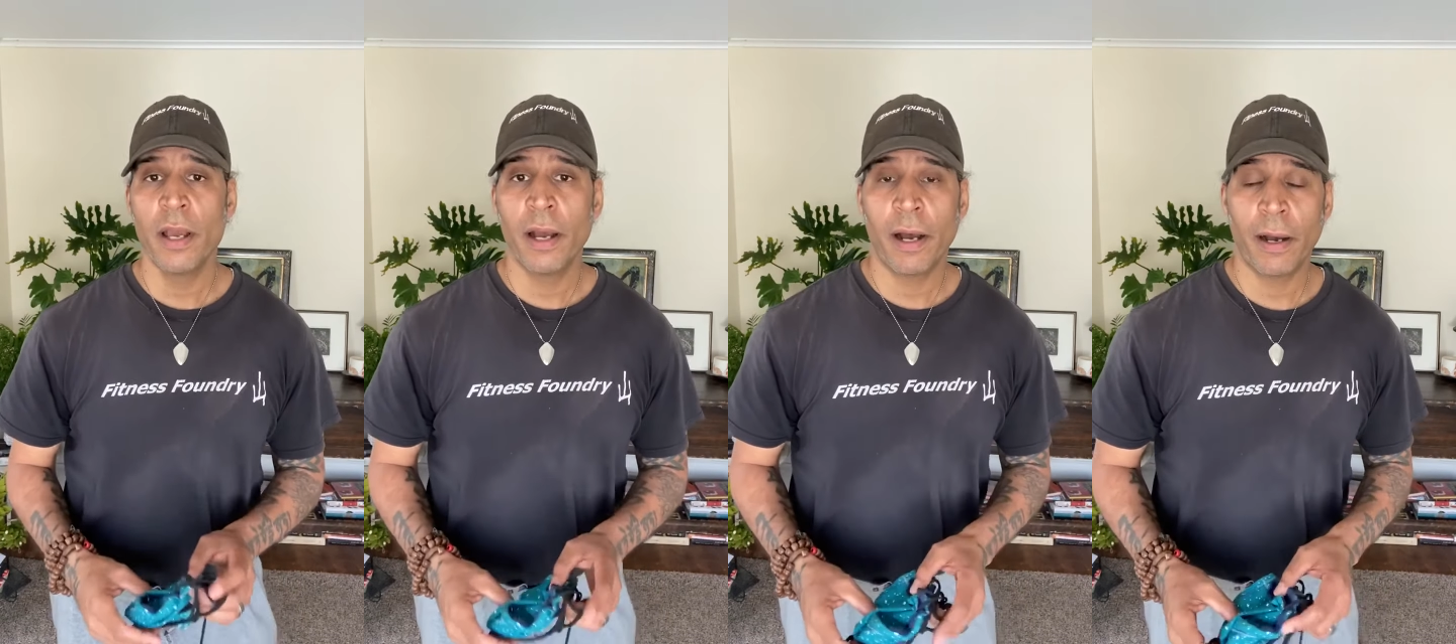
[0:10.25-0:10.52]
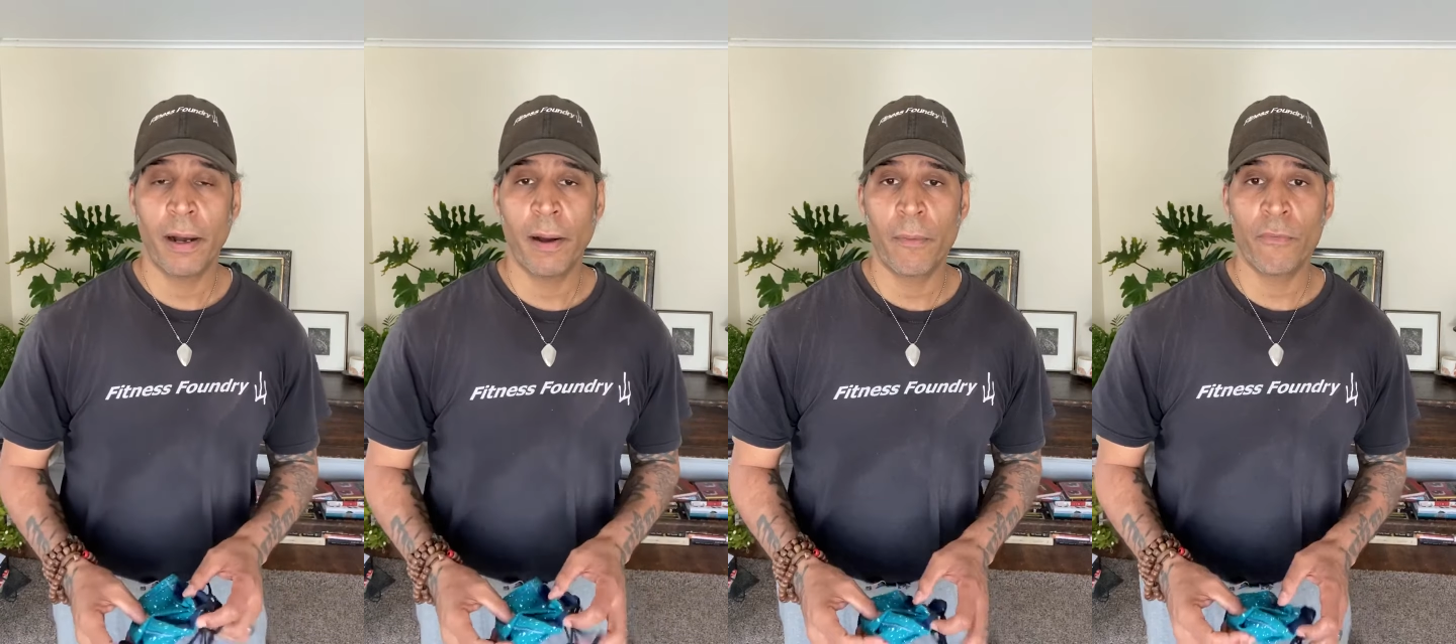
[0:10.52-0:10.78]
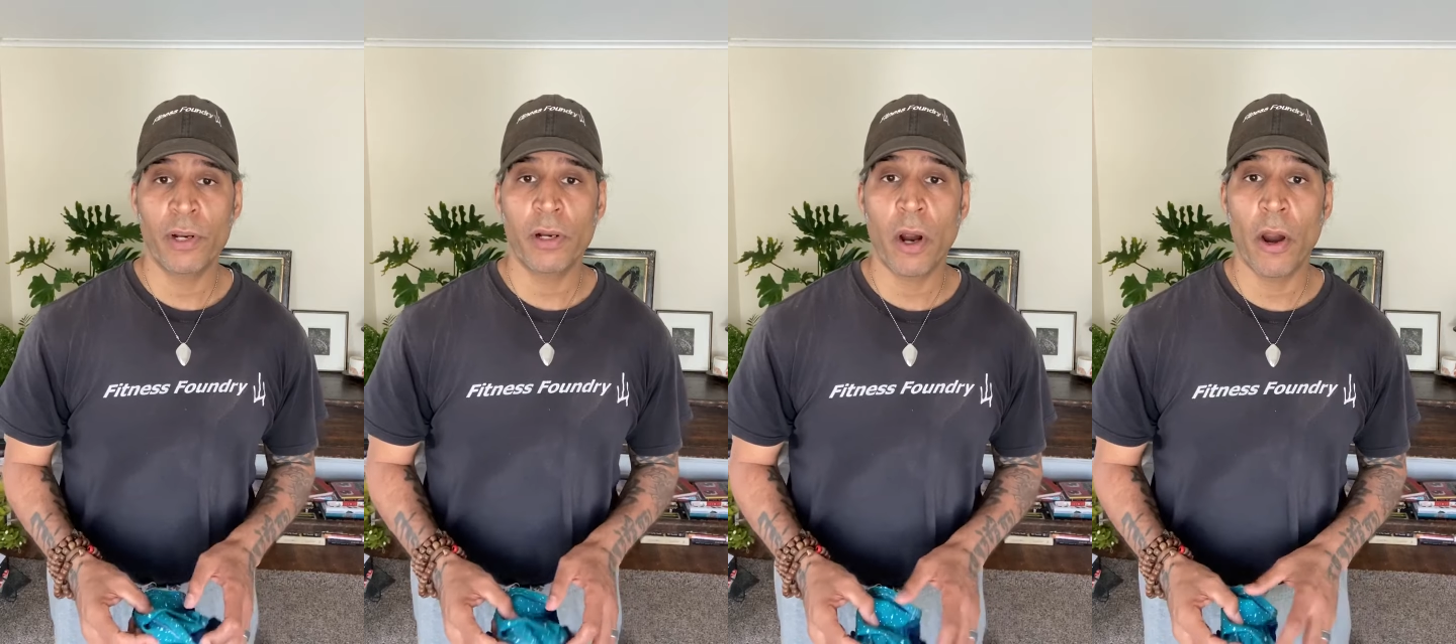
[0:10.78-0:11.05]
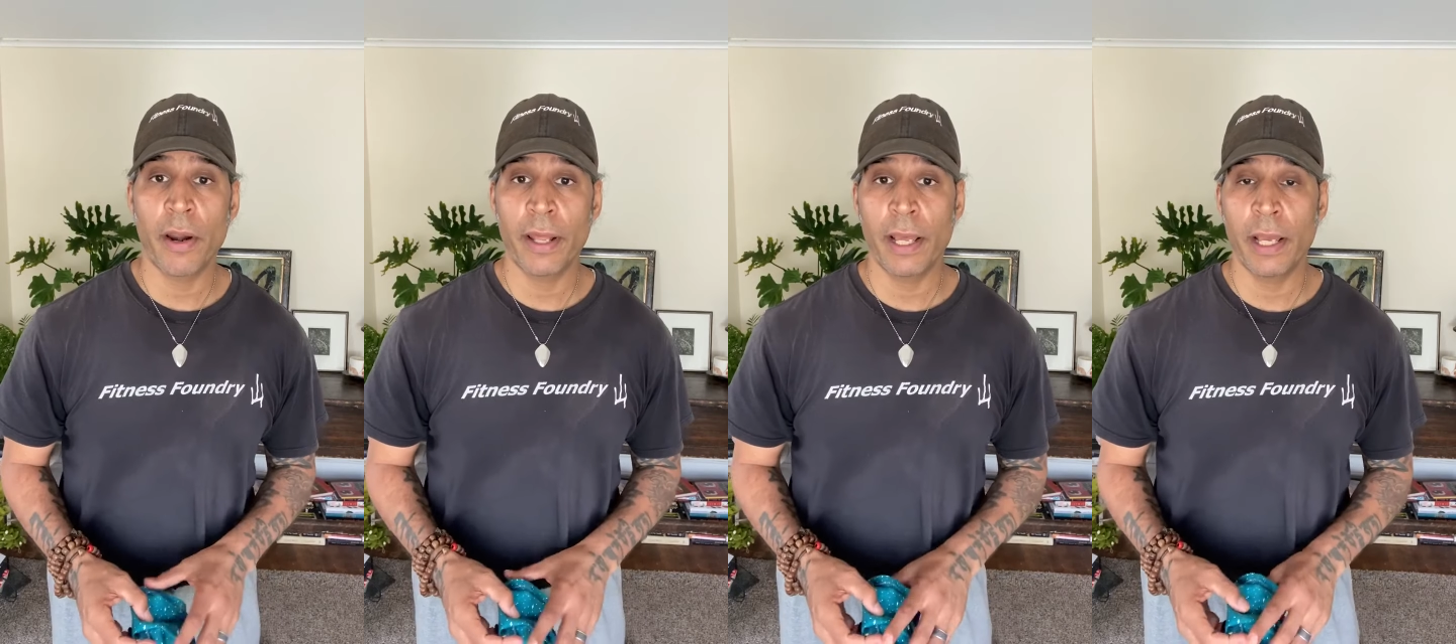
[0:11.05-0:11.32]

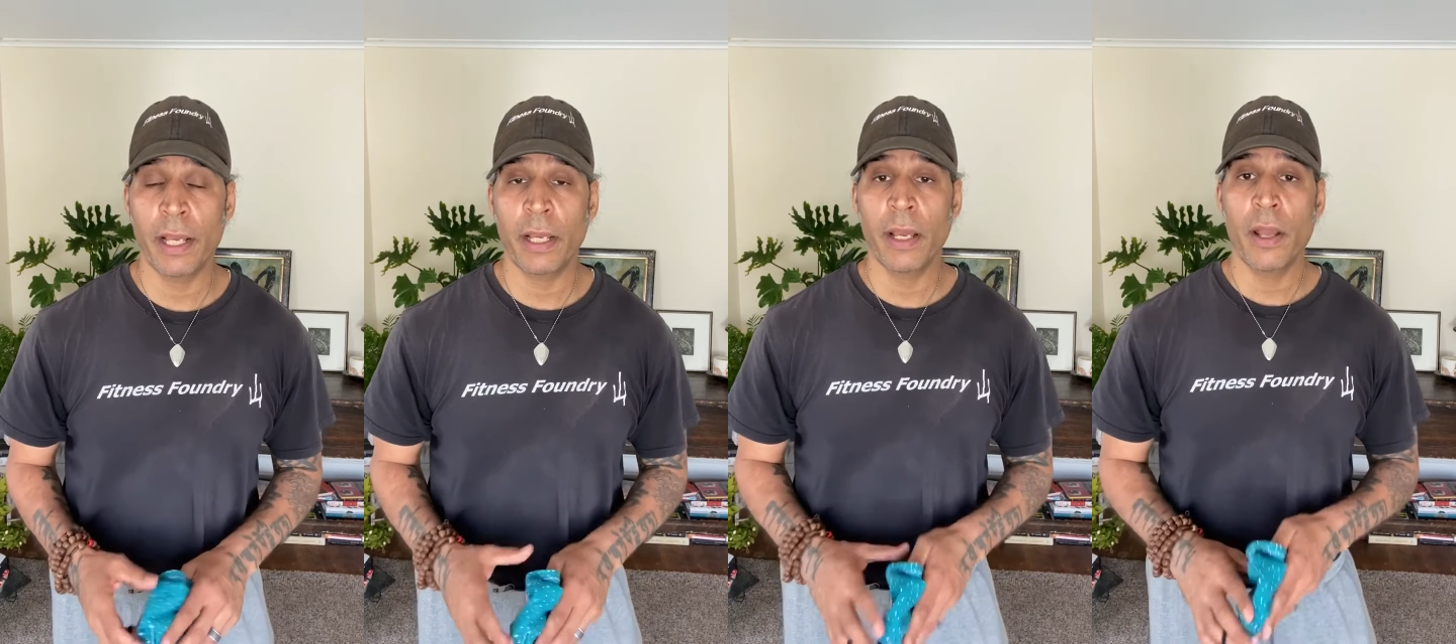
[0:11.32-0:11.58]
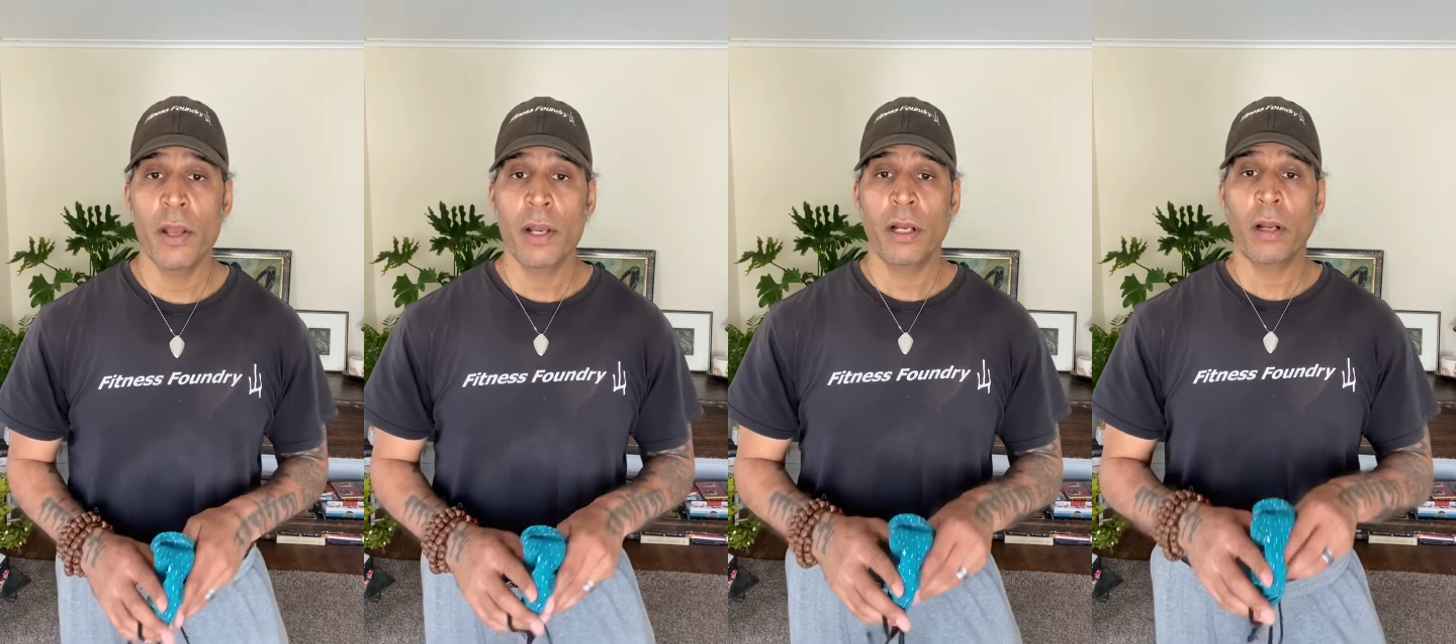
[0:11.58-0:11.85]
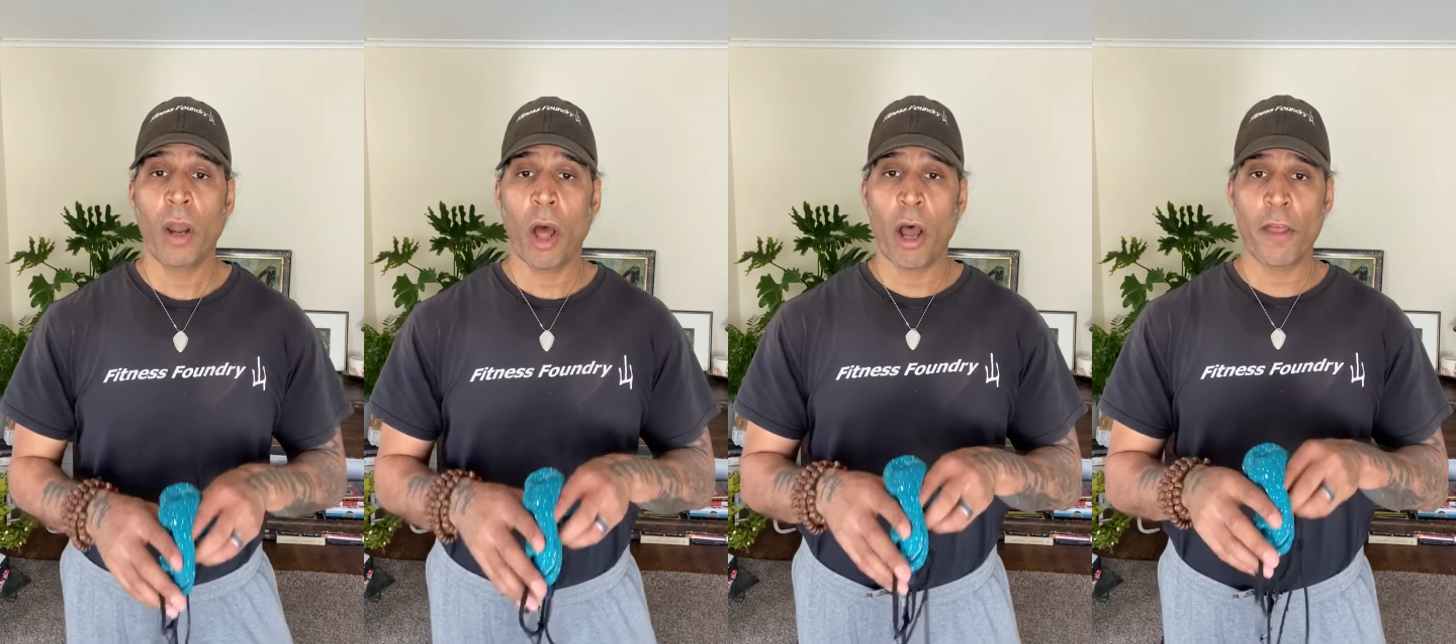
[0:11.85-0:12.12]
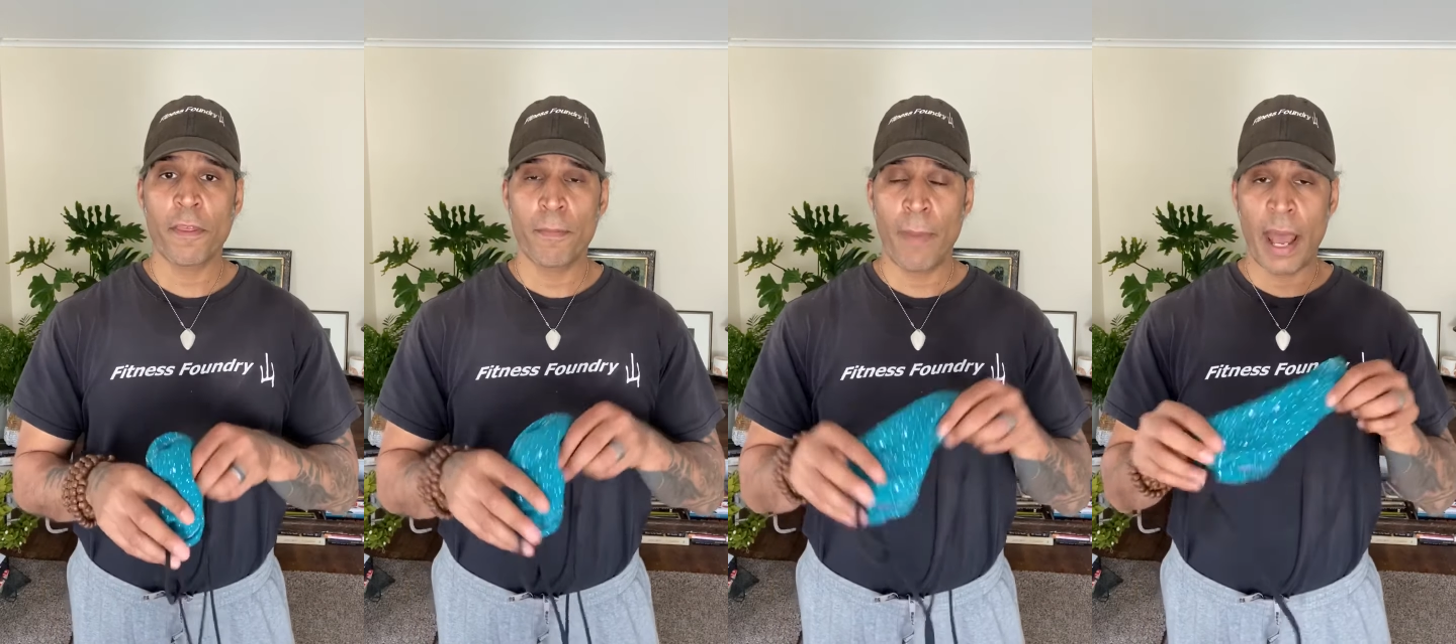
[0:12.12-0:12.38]
regarding
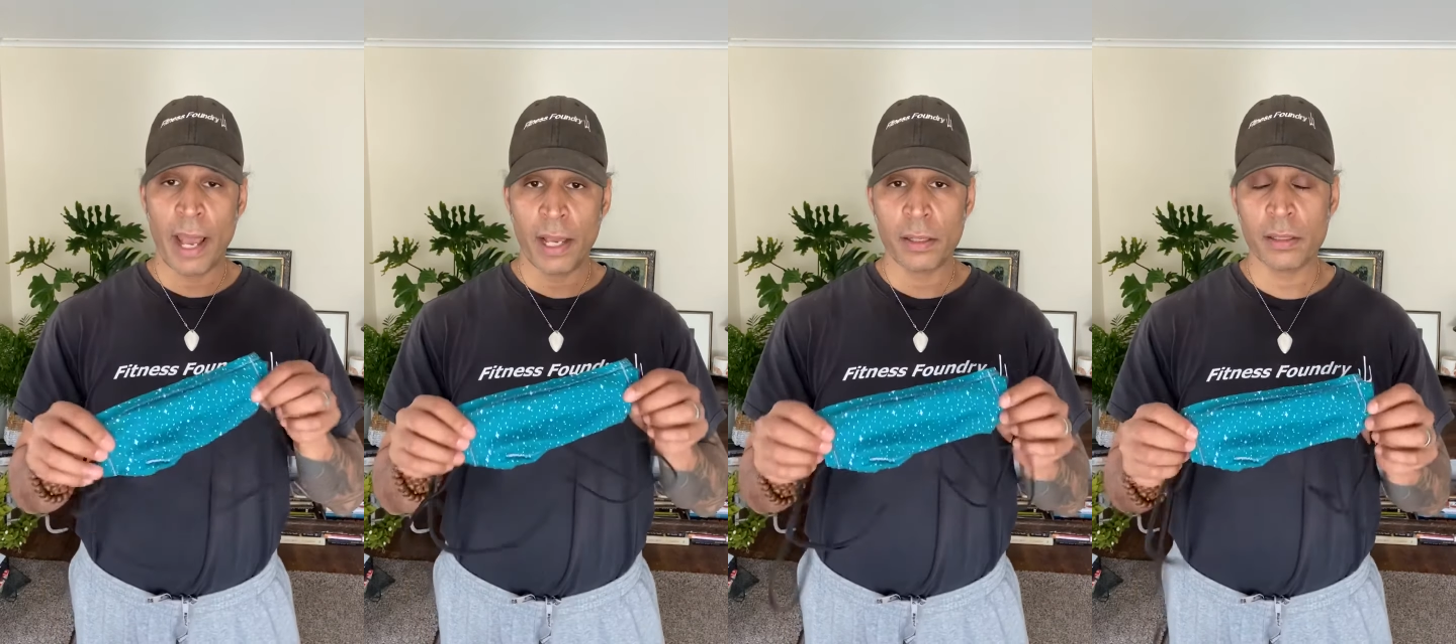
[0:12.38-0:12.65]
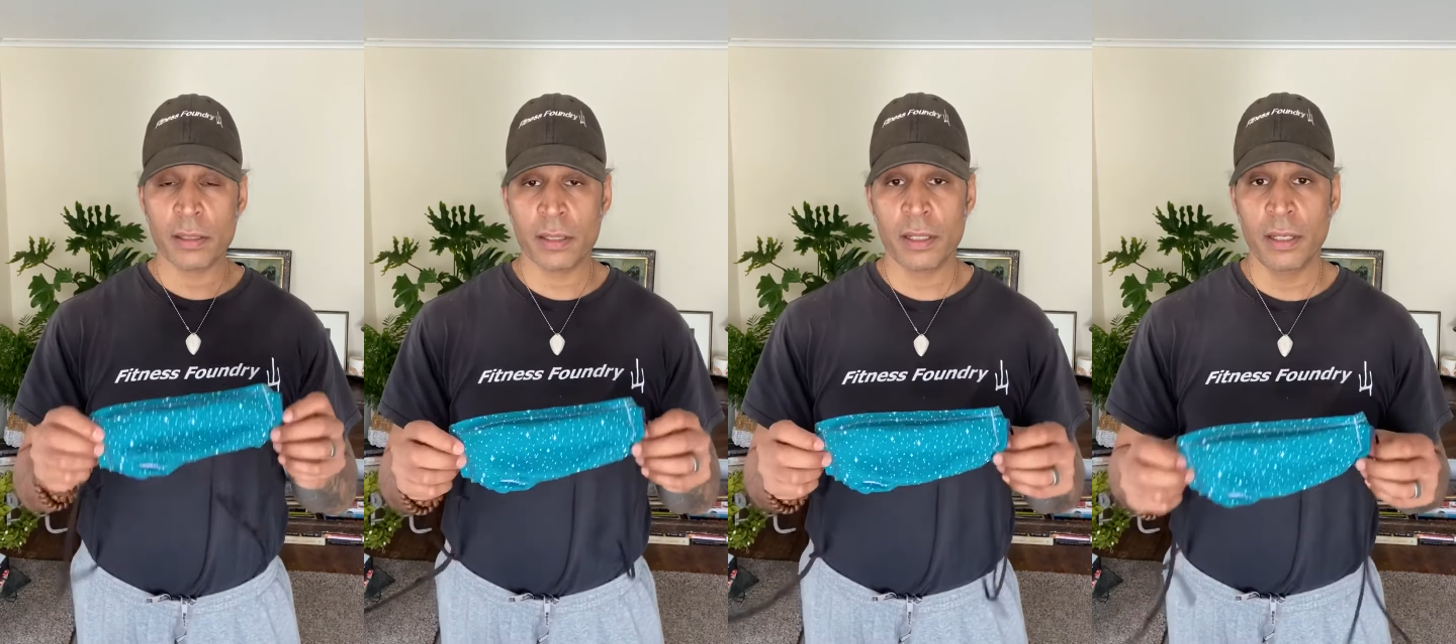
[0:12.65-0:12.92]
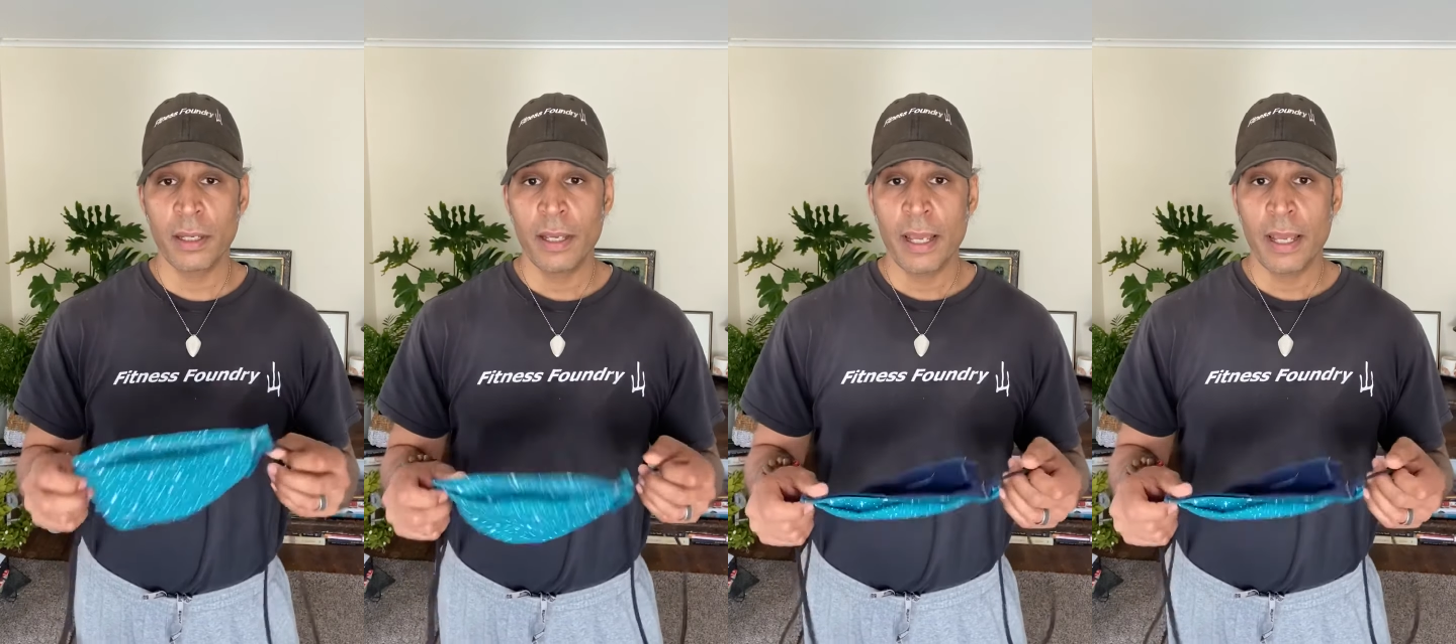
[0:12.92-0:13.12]
cloth masks